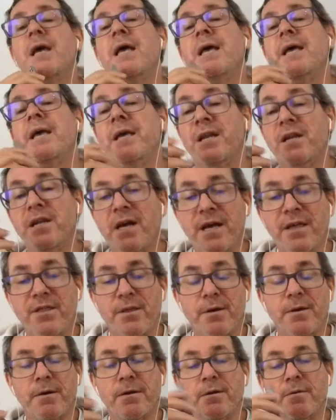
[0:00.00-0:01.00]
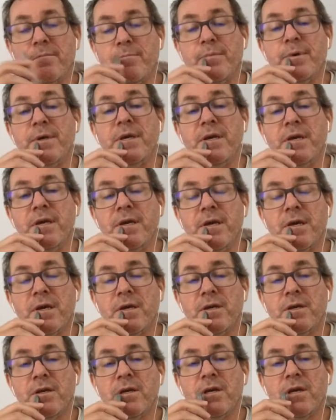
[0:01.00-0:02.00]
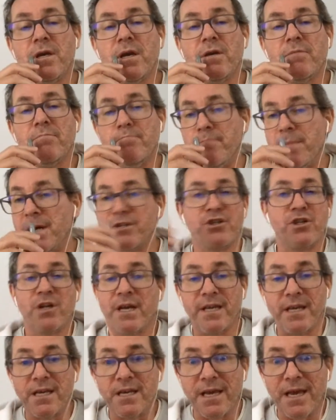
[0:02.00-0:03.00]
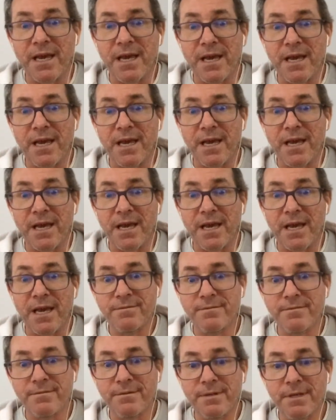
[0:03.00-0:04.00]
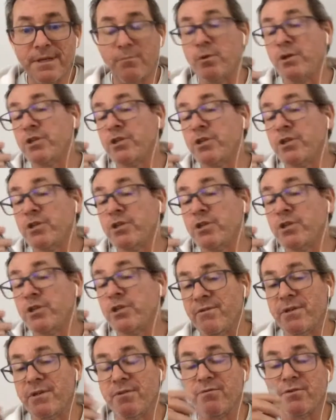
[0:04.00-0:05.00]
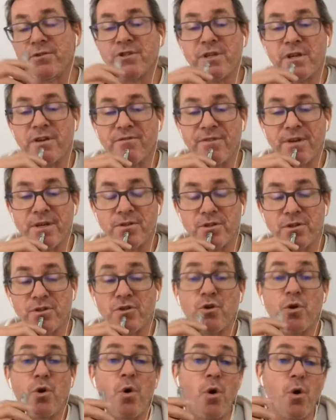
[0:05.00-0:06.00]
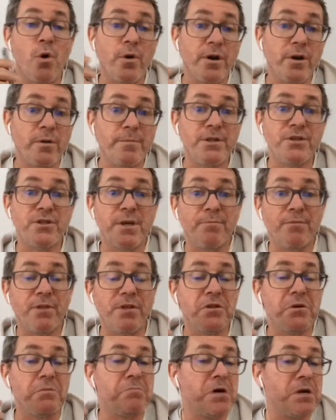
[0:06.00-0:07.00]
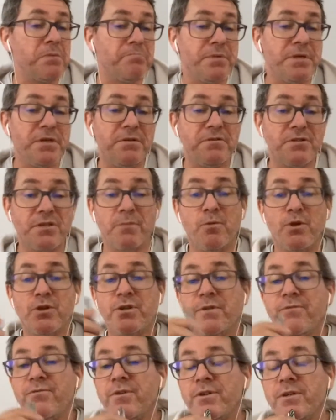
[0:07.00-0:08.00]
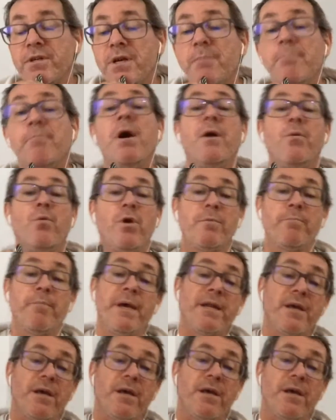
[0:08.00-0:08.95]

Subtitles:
It'll either be much like ECAF, in which case you'll have a different set of faces, or it'll be something that might be somewhat different. It might work better.